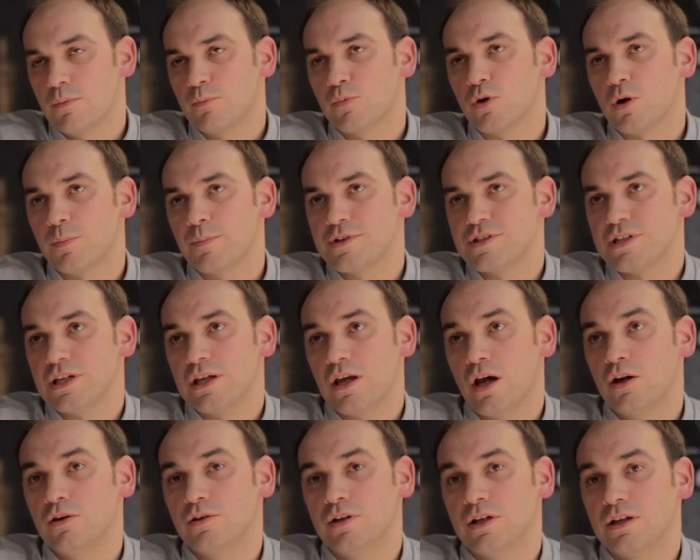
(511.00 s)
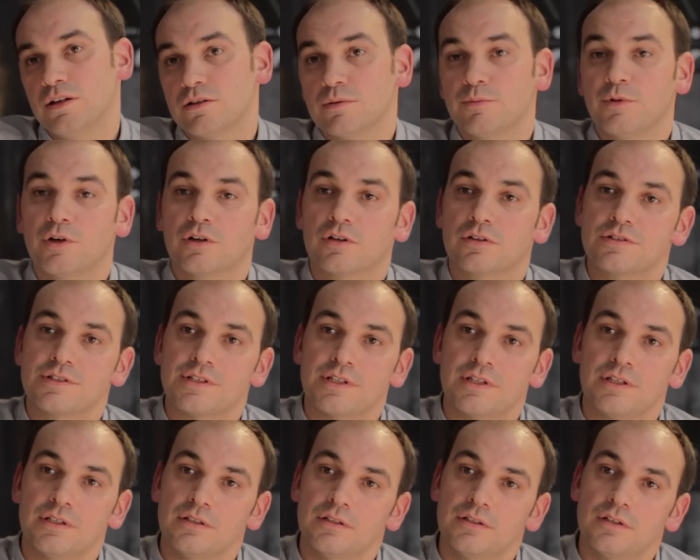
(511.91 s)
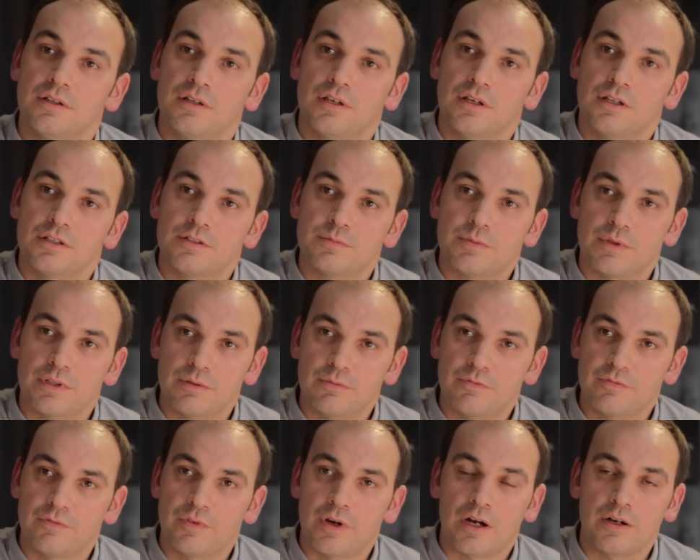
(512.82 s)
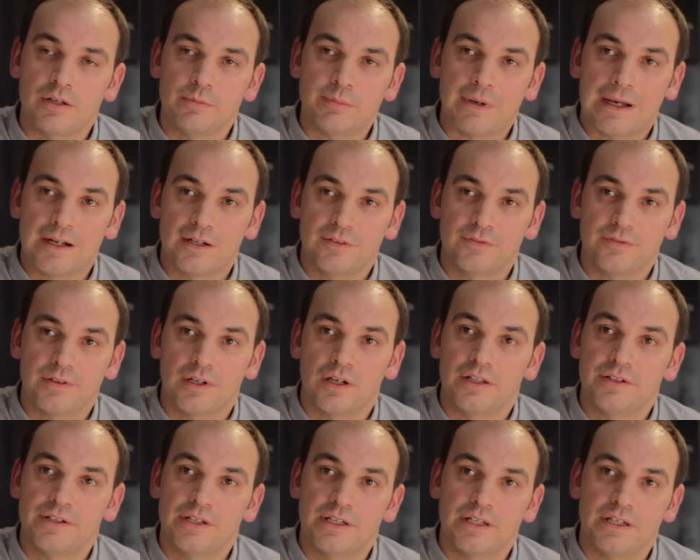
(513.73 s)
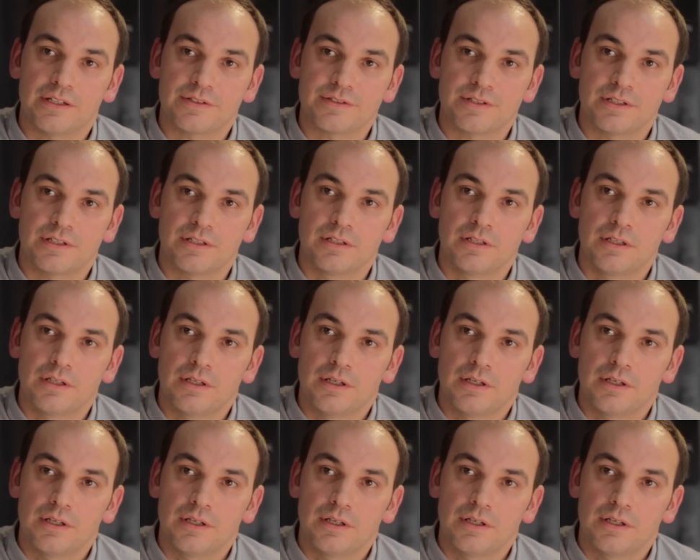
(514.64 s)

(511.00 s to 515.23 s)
Property owning democracy. It's been a very powerful idea, hasn't it?